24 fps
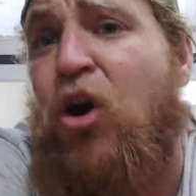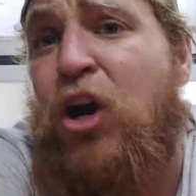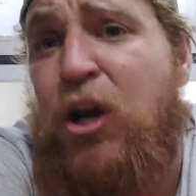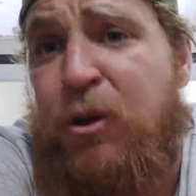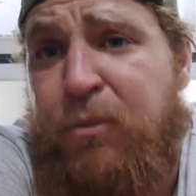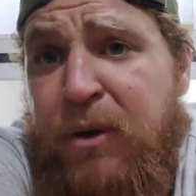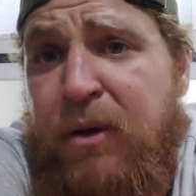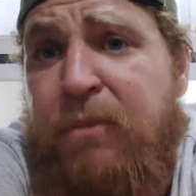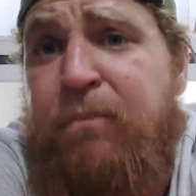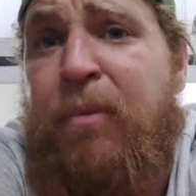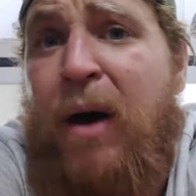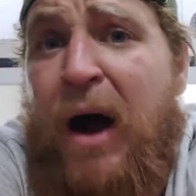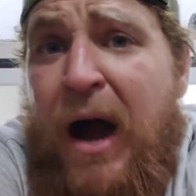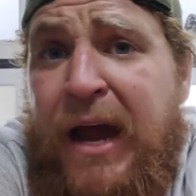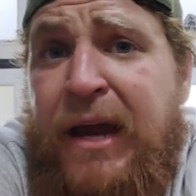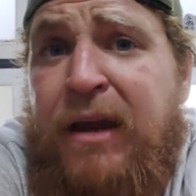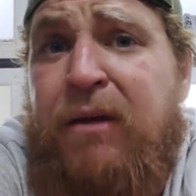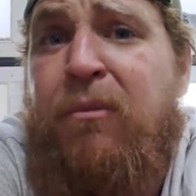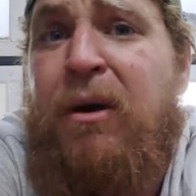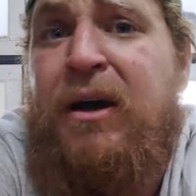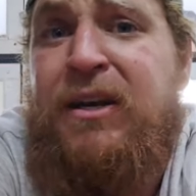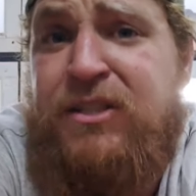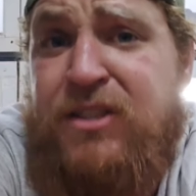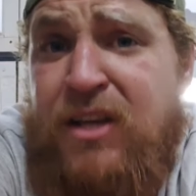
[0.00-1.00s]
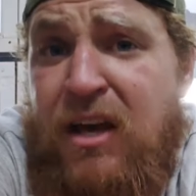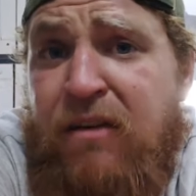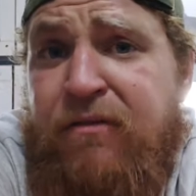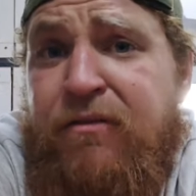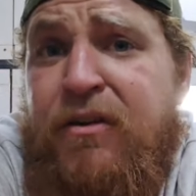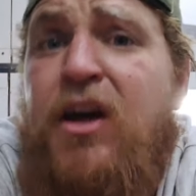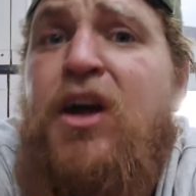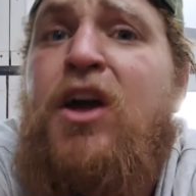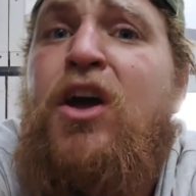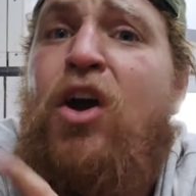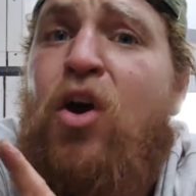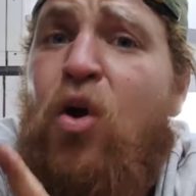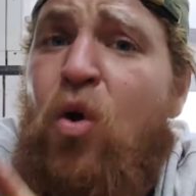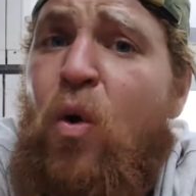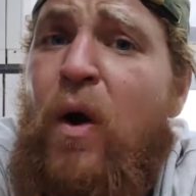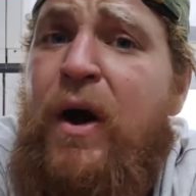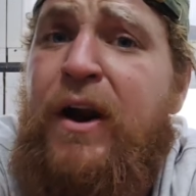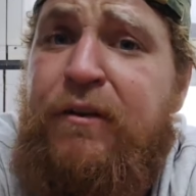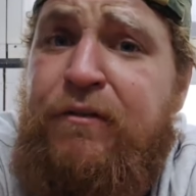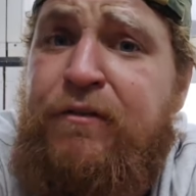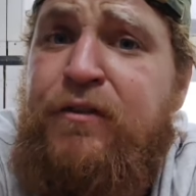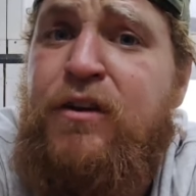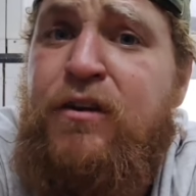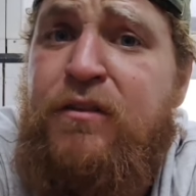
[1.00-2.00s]
going to be buying myself
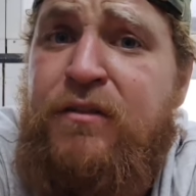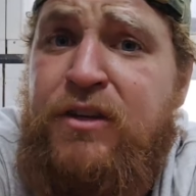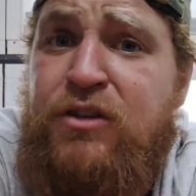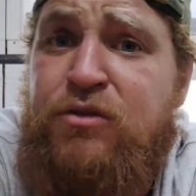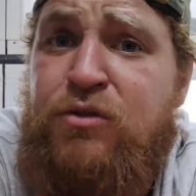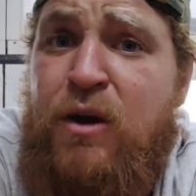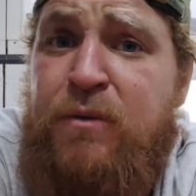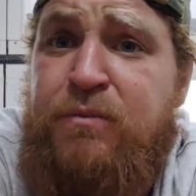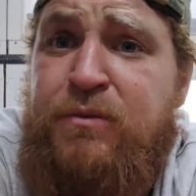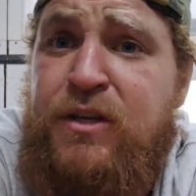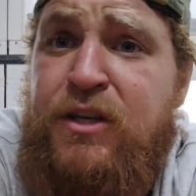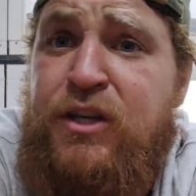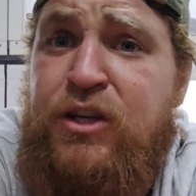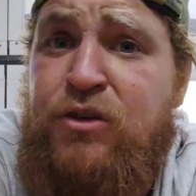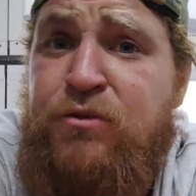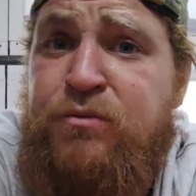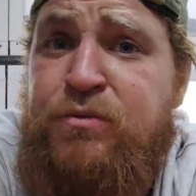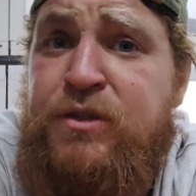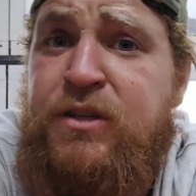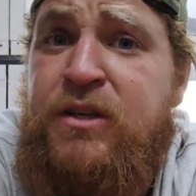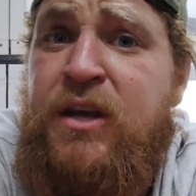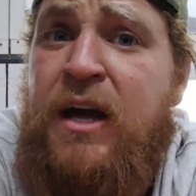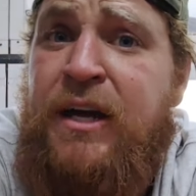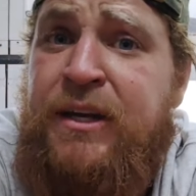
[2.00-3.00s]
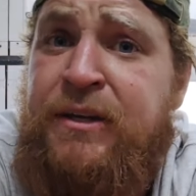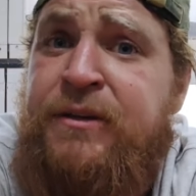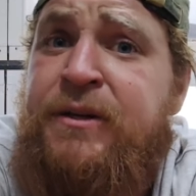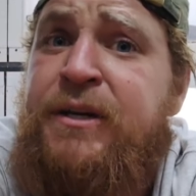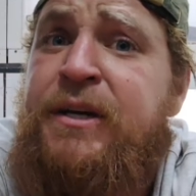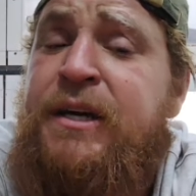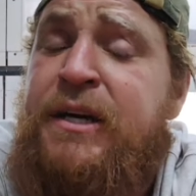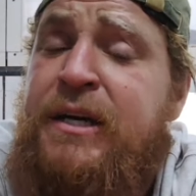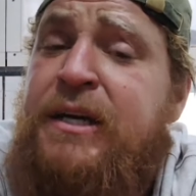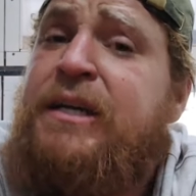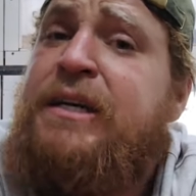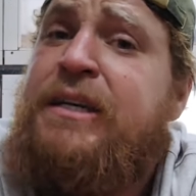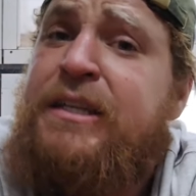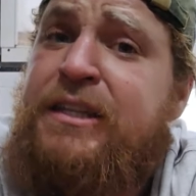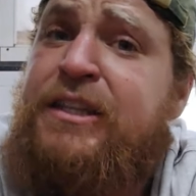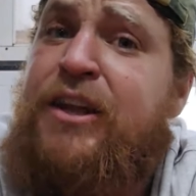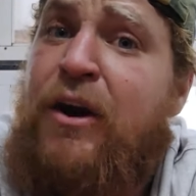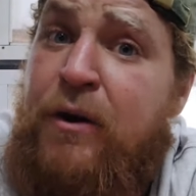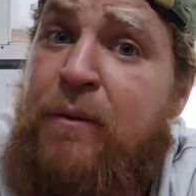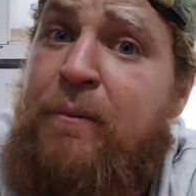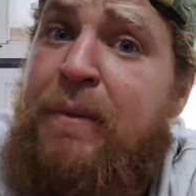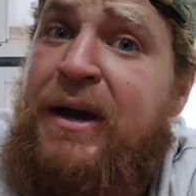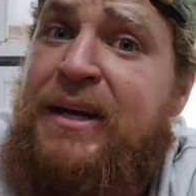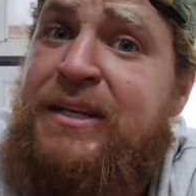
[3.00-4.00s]
quite a few of these ReptiCubes.
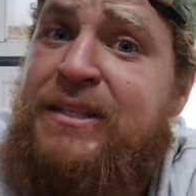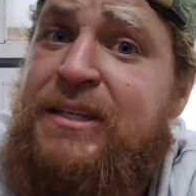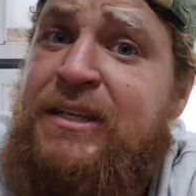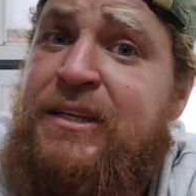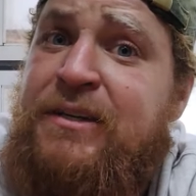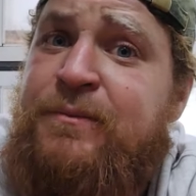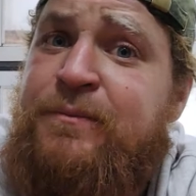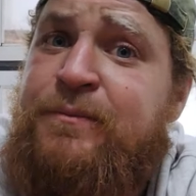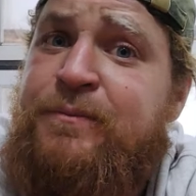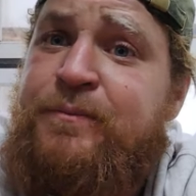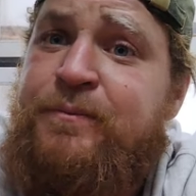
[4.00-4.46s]
They're amazing.